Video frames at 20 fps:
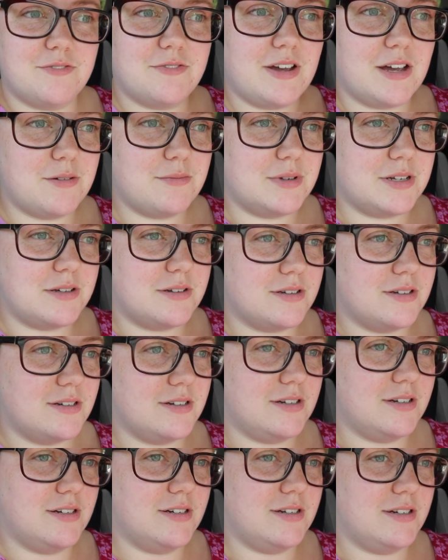Family. No matter how
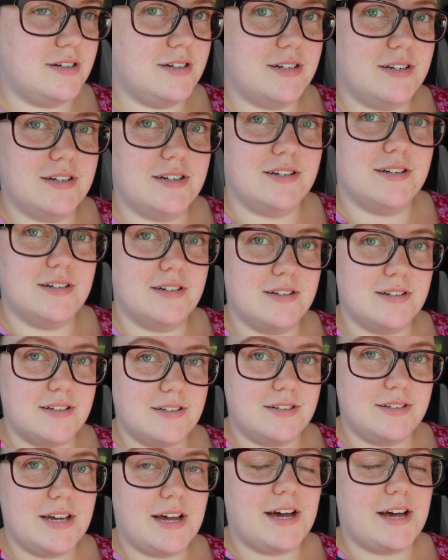many is on the
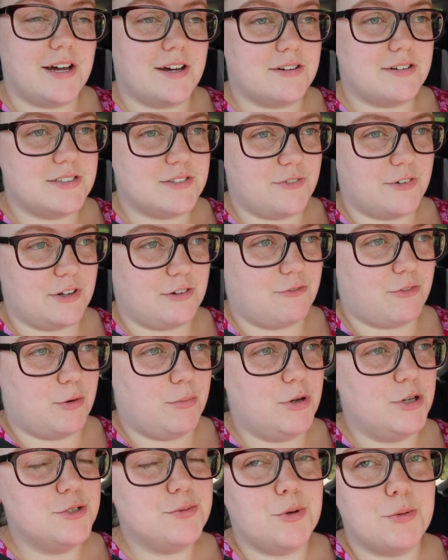family. Yeah, it's for, for
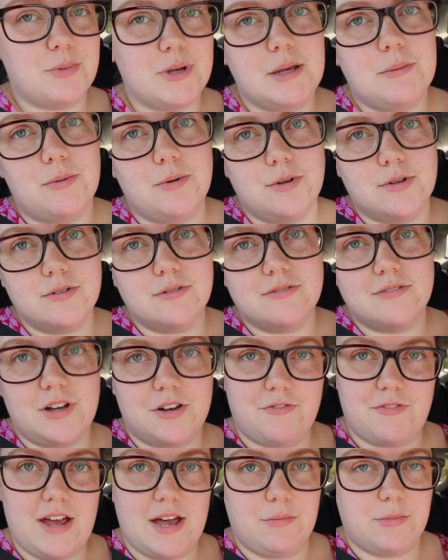multiple people, a
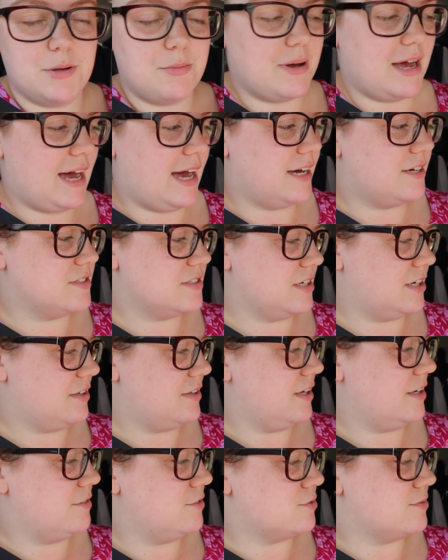family pass, and I
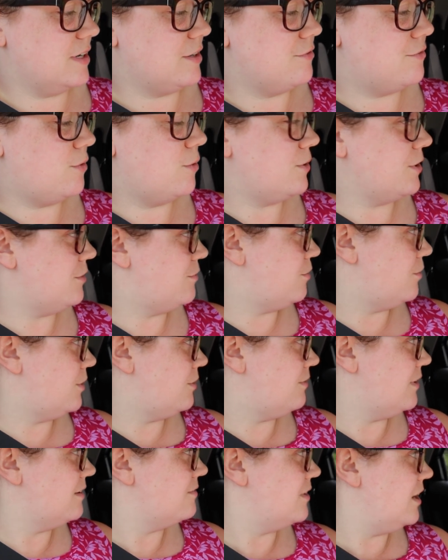think it was around forty,
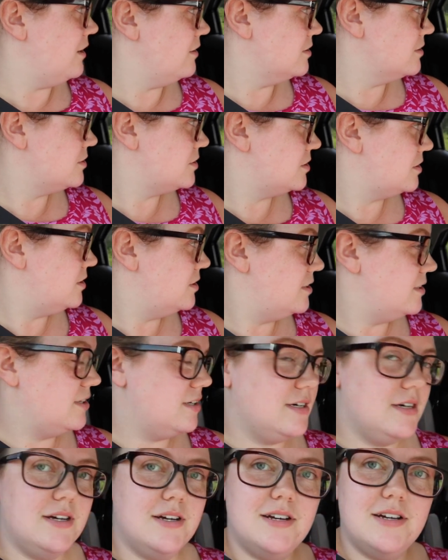forty-five dollars. forty
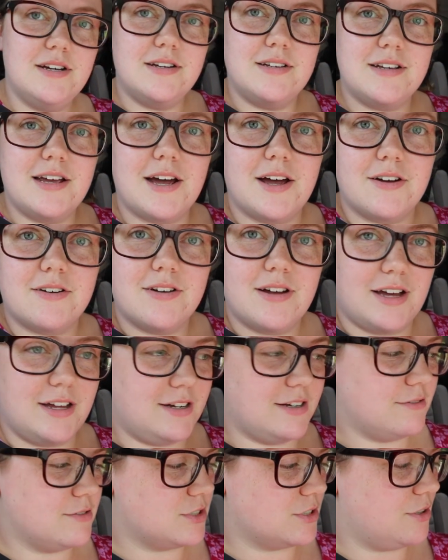dollars. Yeah, and
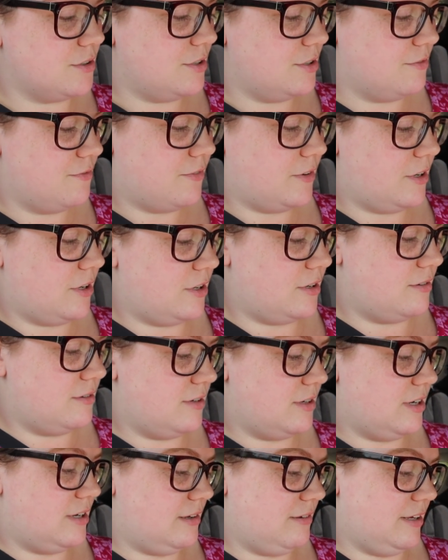it was good for
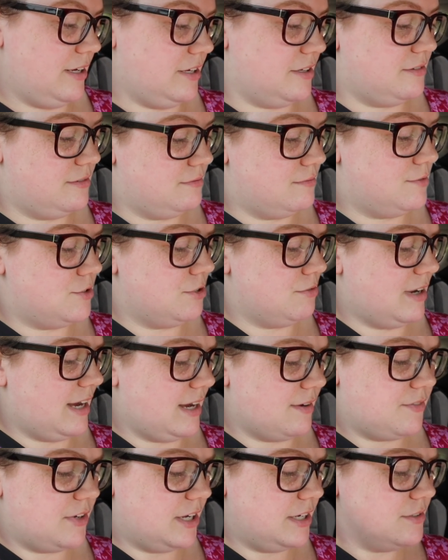like two and a
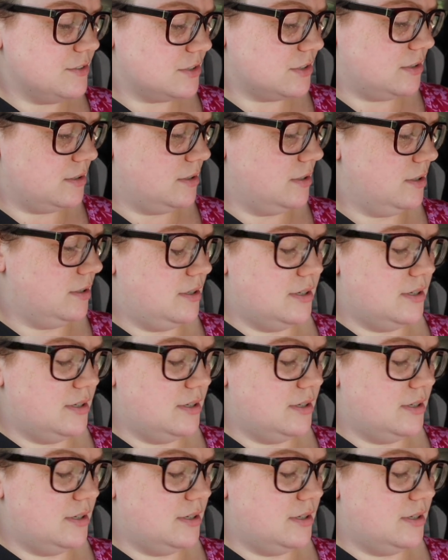half days. Yeah.